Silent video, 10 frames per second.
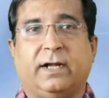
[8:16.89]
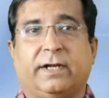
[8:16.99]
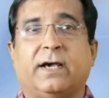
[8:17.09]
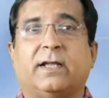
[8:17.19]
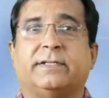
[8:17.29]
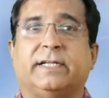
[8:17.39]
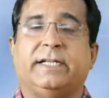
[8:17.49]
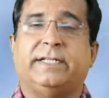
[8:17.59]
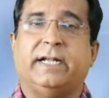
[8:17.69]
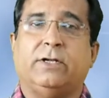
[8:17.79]
and are
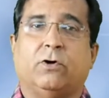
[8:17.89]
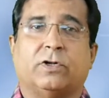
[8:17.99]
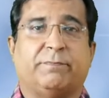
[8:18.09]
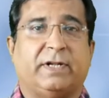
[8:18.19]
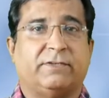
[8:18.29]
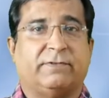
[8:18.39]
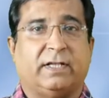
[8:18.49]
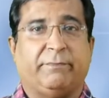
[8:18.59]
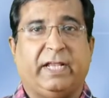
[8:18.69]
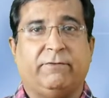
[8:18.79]
deleted or replaced
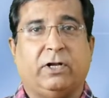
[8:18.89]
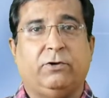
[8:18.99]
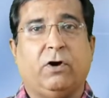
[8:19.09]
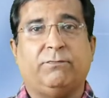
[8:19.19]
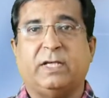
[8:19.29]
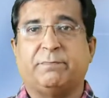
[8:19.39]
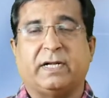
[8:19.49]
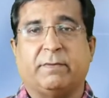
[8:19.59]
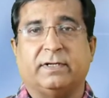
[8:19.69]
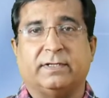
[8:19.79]
with the mean value of that
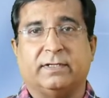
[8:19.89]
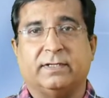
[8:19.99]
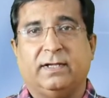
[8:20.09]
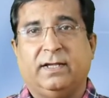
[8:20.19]
parameter.